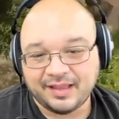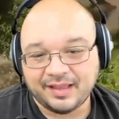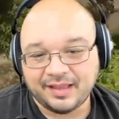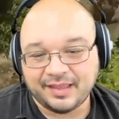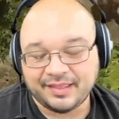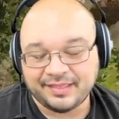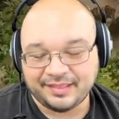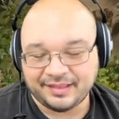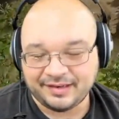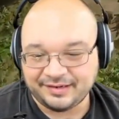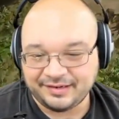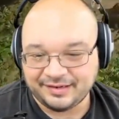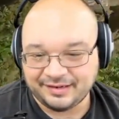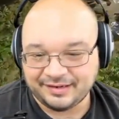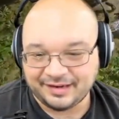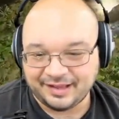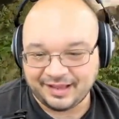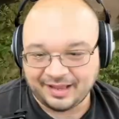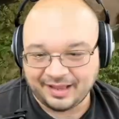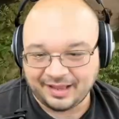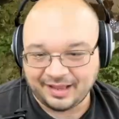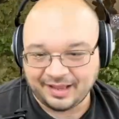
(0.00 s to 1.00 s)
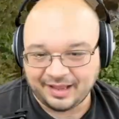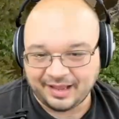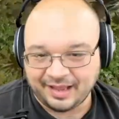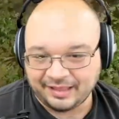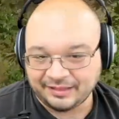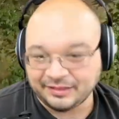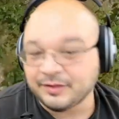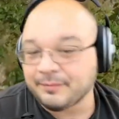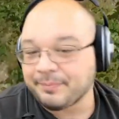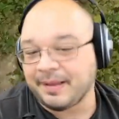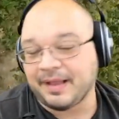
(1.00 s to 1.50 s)
And then I
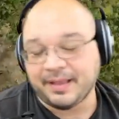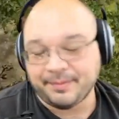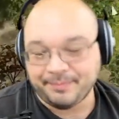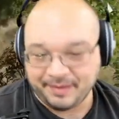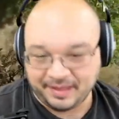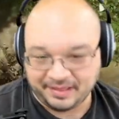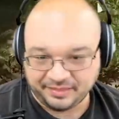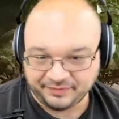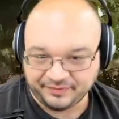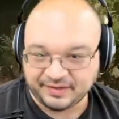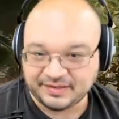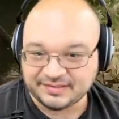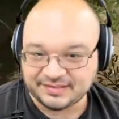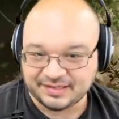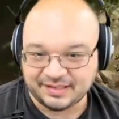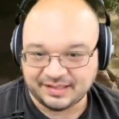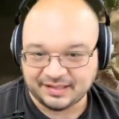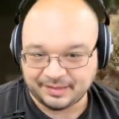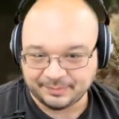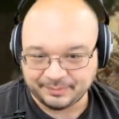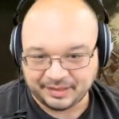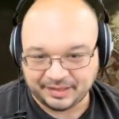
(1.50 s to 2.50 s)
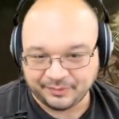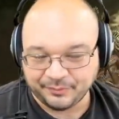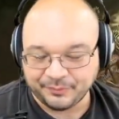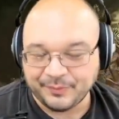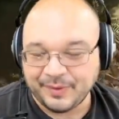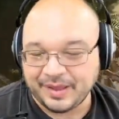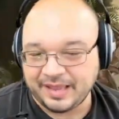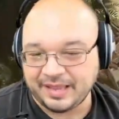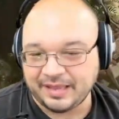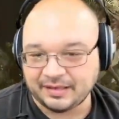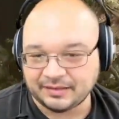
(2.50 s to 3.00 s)
look back at Path of Exile and I'm like,
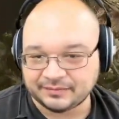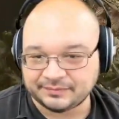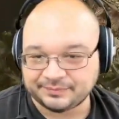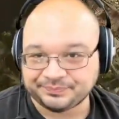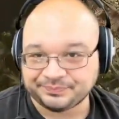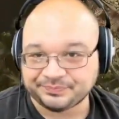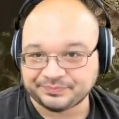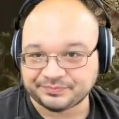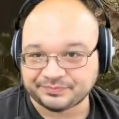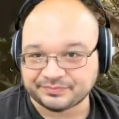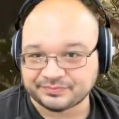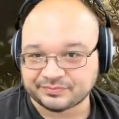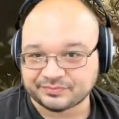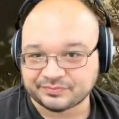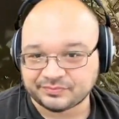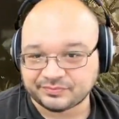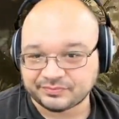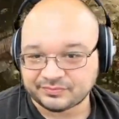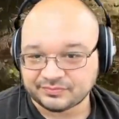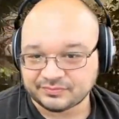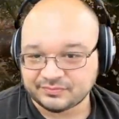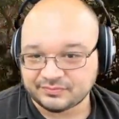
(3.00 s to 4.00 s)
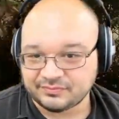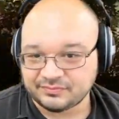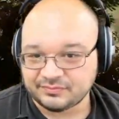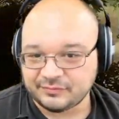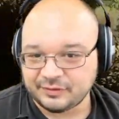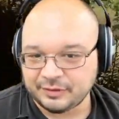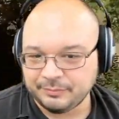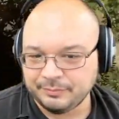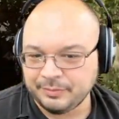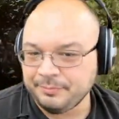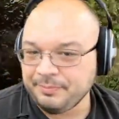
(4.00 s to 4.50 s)
wait,
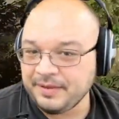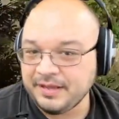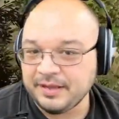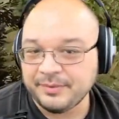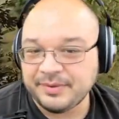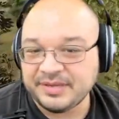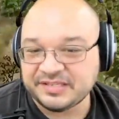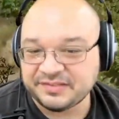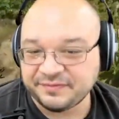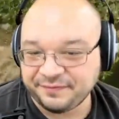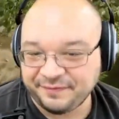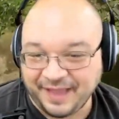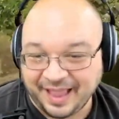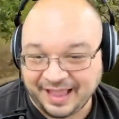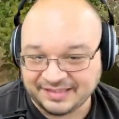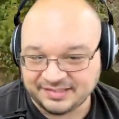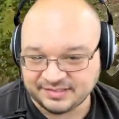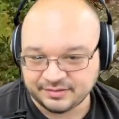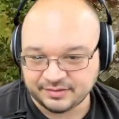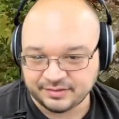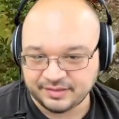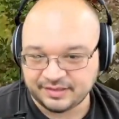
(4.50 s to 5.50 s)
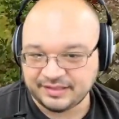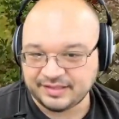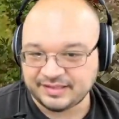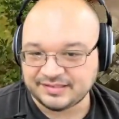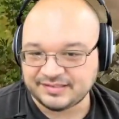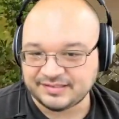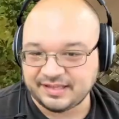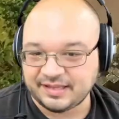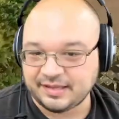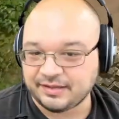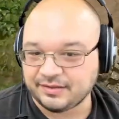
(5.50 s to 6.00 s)
but PoE's faster than
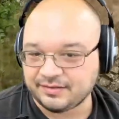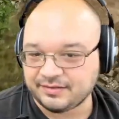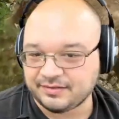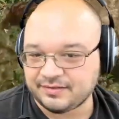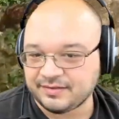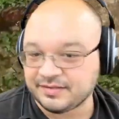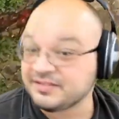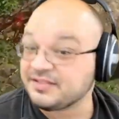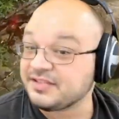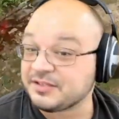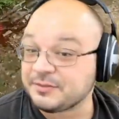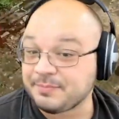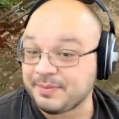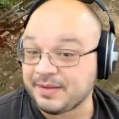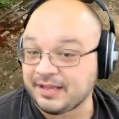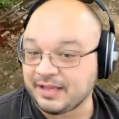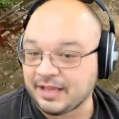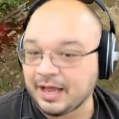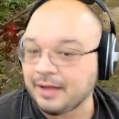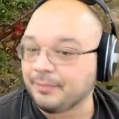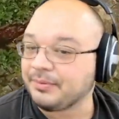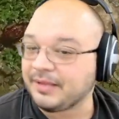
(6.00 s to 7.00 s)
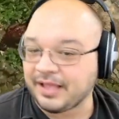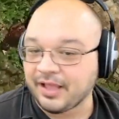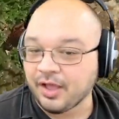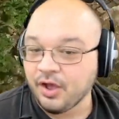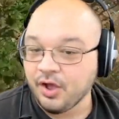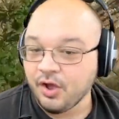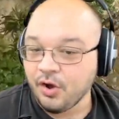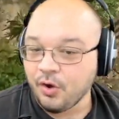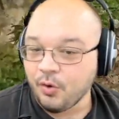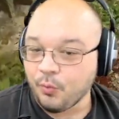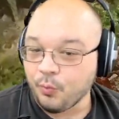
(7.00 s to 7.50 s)
this. Like, does this pick up? Like,
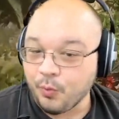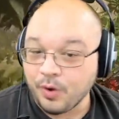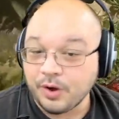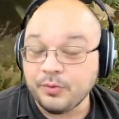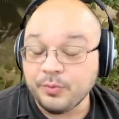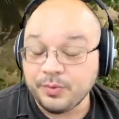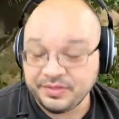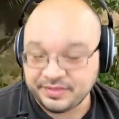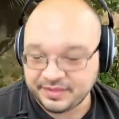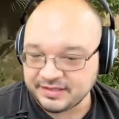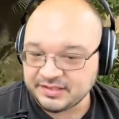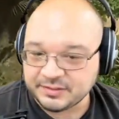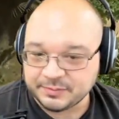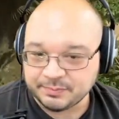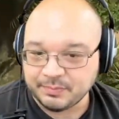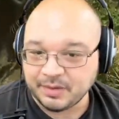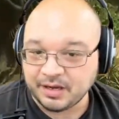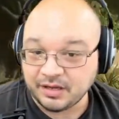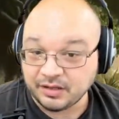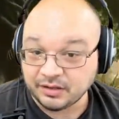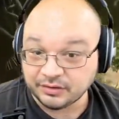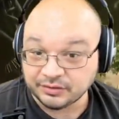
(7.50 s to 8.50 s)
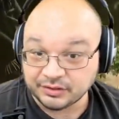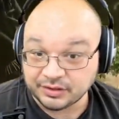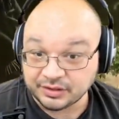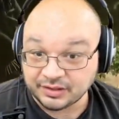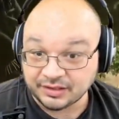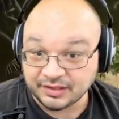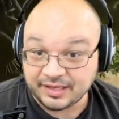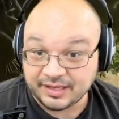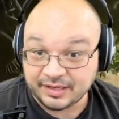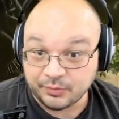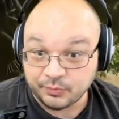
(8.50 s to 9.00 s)
what would this monk
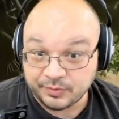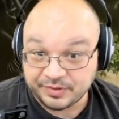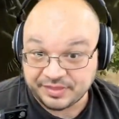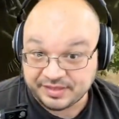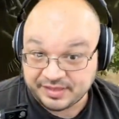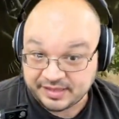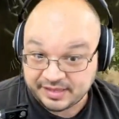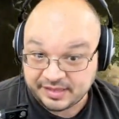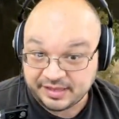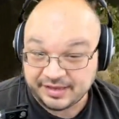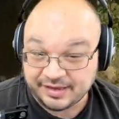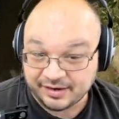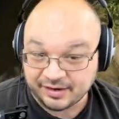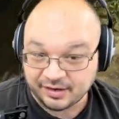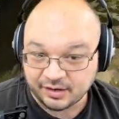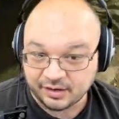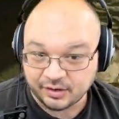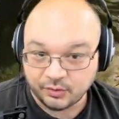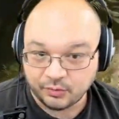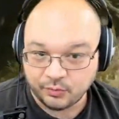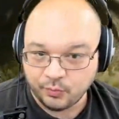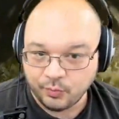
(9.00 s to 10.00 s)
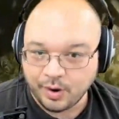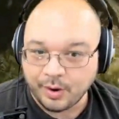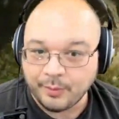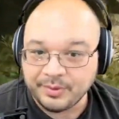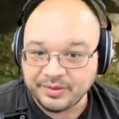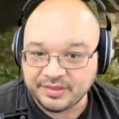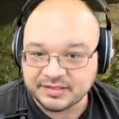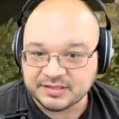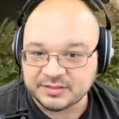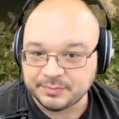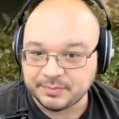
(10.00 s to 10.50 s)
look like with gear? What
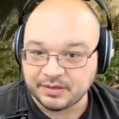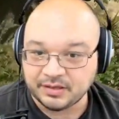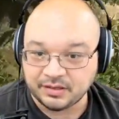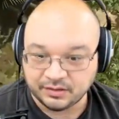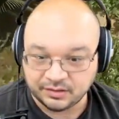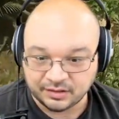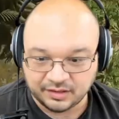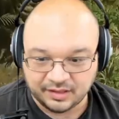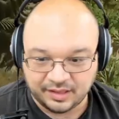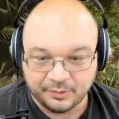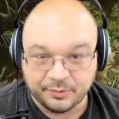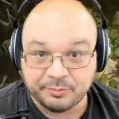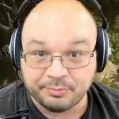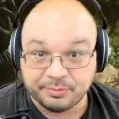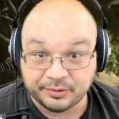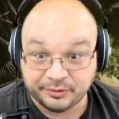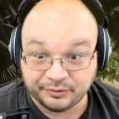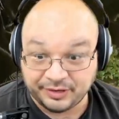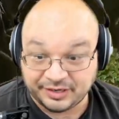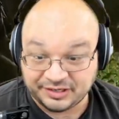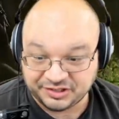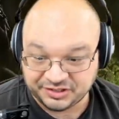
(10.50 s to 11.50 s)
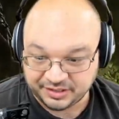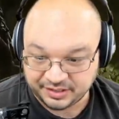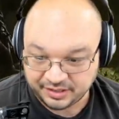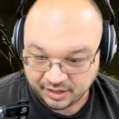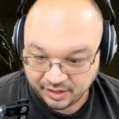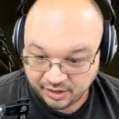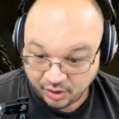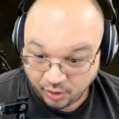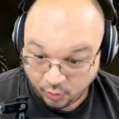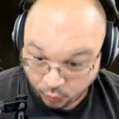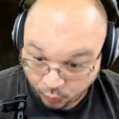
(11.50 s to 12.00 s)
would this monk look like with progression?
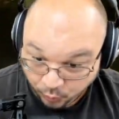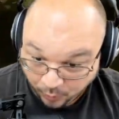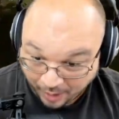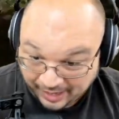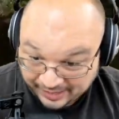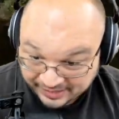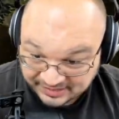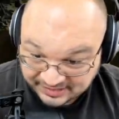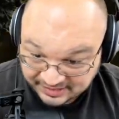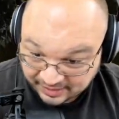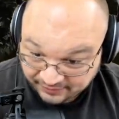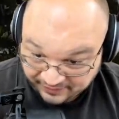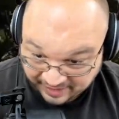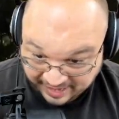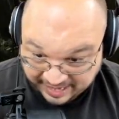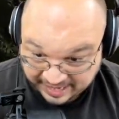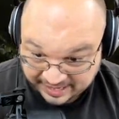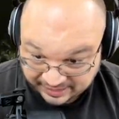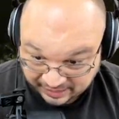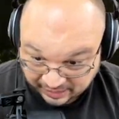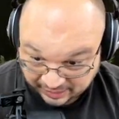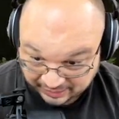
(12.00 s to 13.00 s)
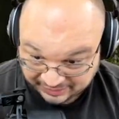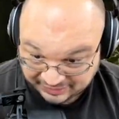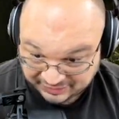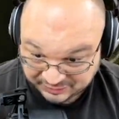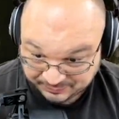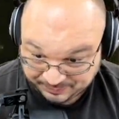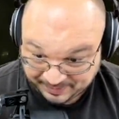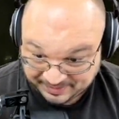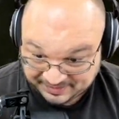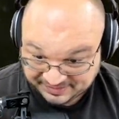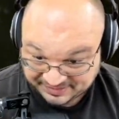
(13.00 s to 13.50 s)
Why does he have eight
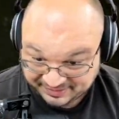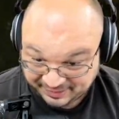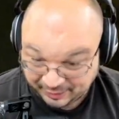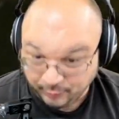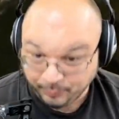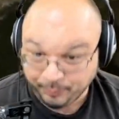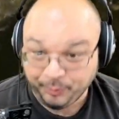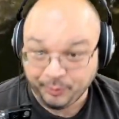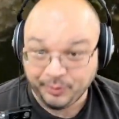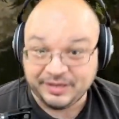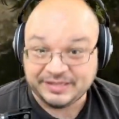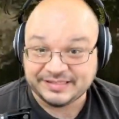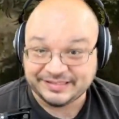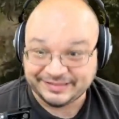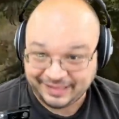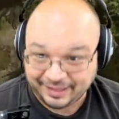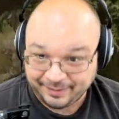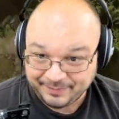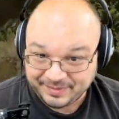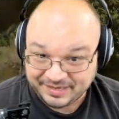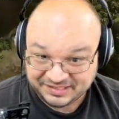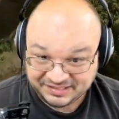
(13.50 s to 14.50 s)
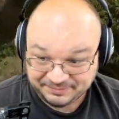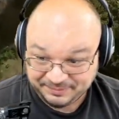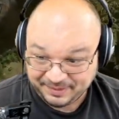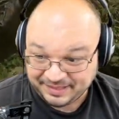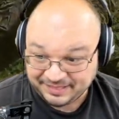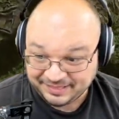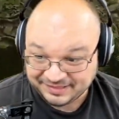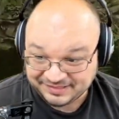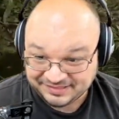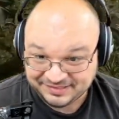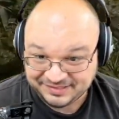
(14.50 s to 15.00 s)
unspent skill points? Let me
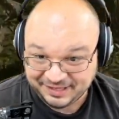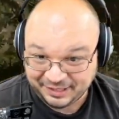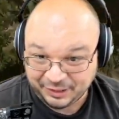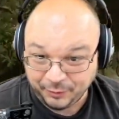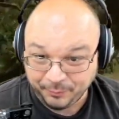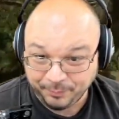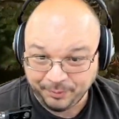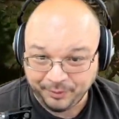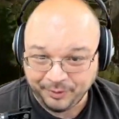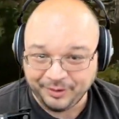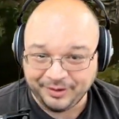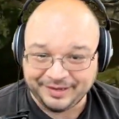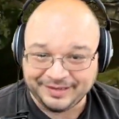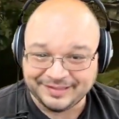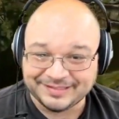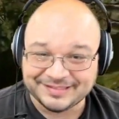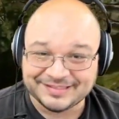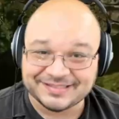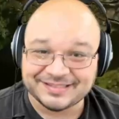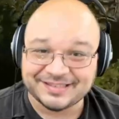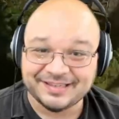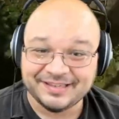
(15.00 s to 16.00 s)
spend the skill points.